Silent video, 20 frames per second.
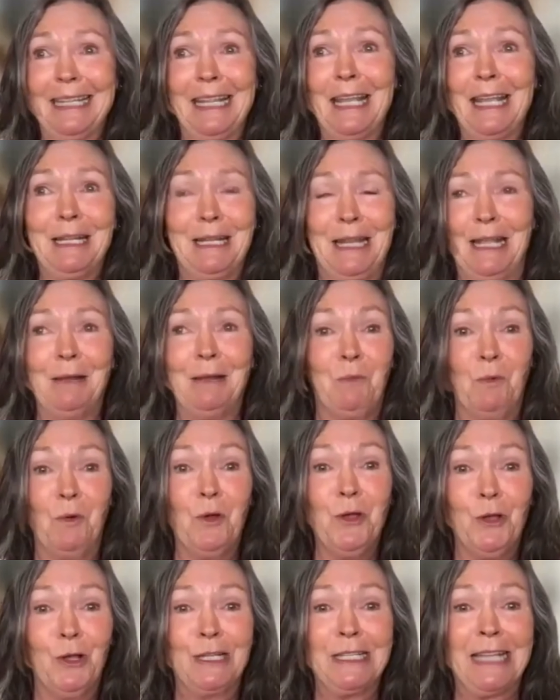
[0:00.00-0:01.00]
it
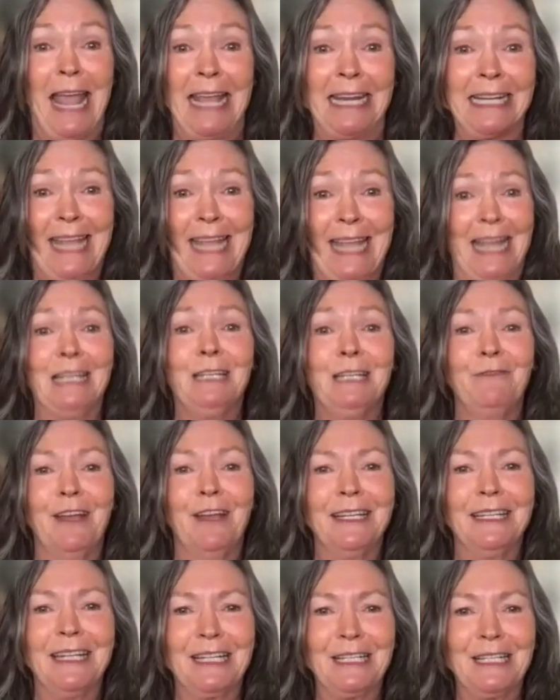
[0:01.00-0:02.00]
works and it's
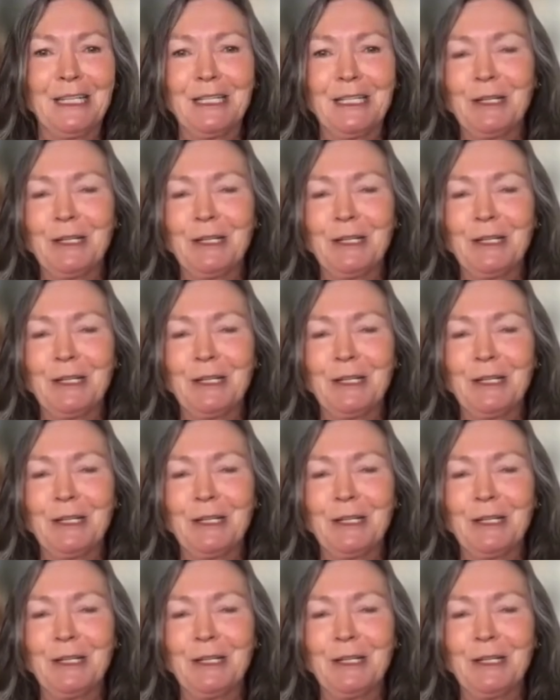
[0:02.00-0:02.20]
activating.